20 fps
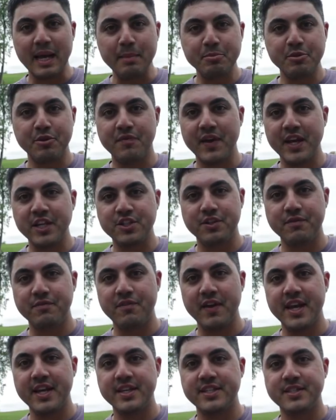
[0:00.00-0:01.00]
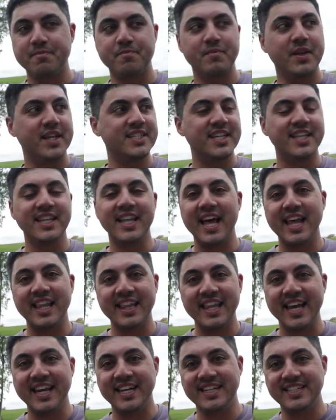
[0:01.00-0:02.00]
observation phase, it's a lot
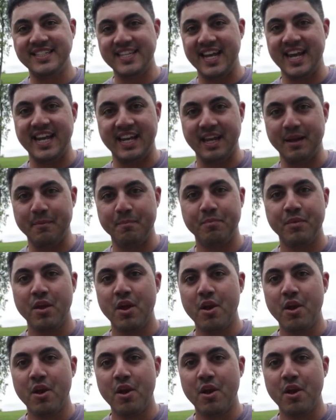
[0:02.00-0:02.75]
like dating.